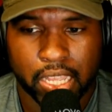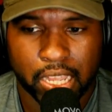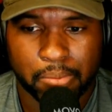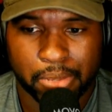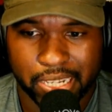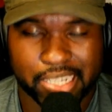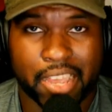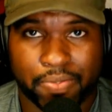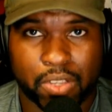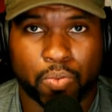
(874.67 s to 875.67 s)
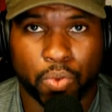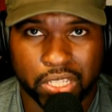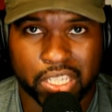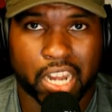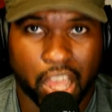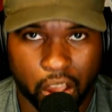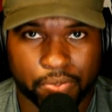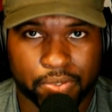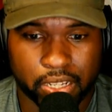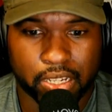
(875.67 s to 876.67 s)
But it's definitely wasn't
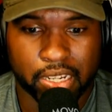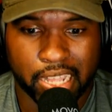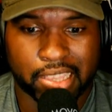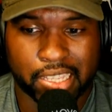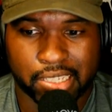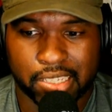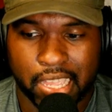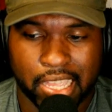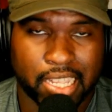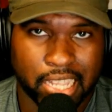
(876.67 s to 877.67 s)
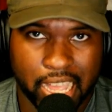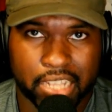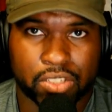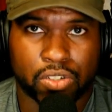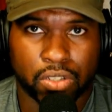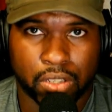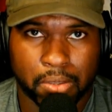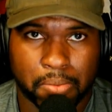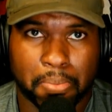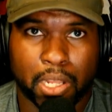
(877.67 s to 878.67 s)
often that this geyser
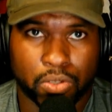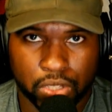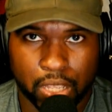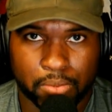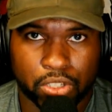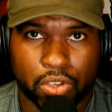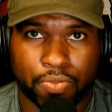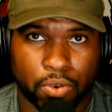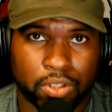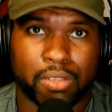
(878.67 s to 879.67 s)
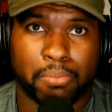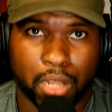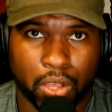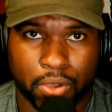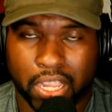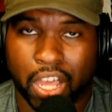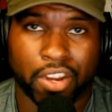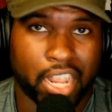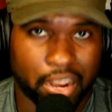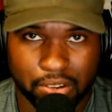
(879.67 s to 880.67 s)
blows up. So for it to blow, it caught
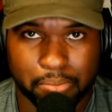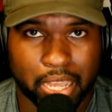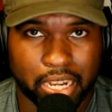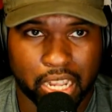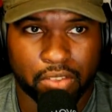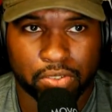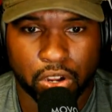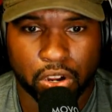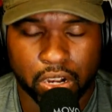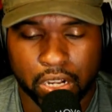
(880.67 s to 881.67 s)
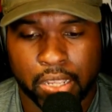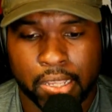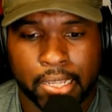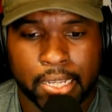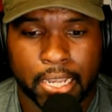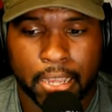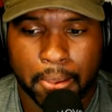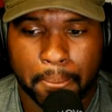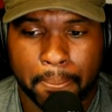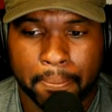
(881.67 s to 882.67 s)
everybody off guard.
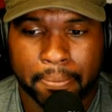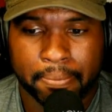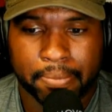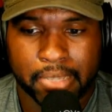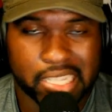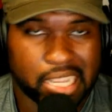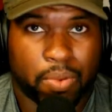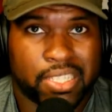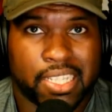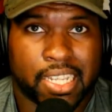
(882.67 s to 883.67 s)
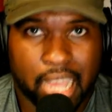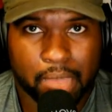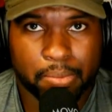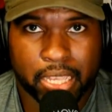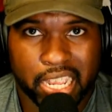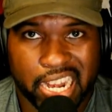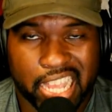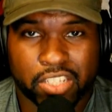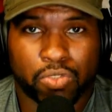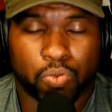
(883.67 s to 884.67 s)
Um, it wasn't common. It
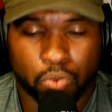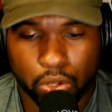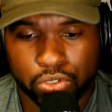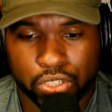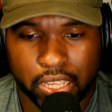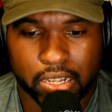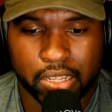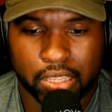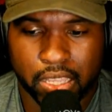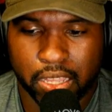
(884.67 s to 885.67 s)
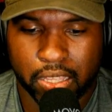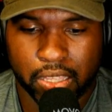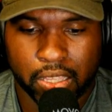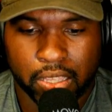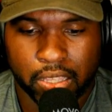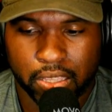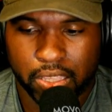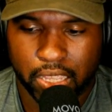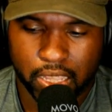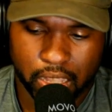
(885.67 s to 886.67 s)
actually roasted the
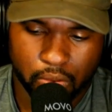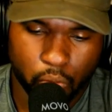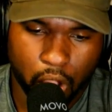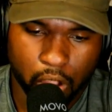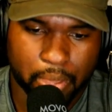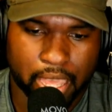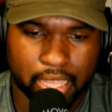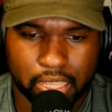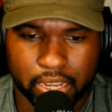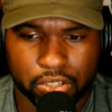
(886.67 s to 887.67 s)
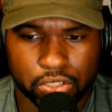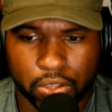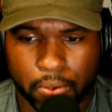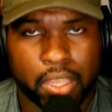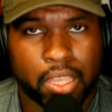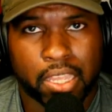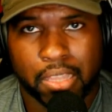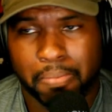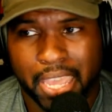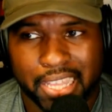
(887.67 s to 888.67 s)
walk path there, and so
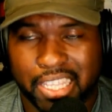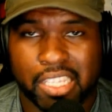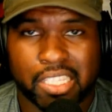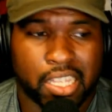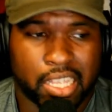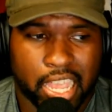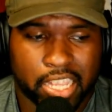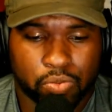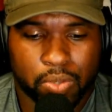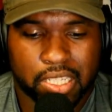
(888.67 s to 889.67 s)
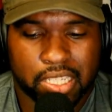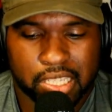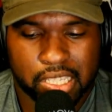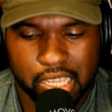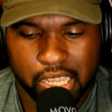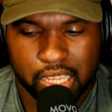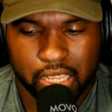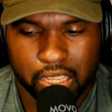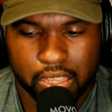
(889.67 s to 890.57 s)
man, these as we see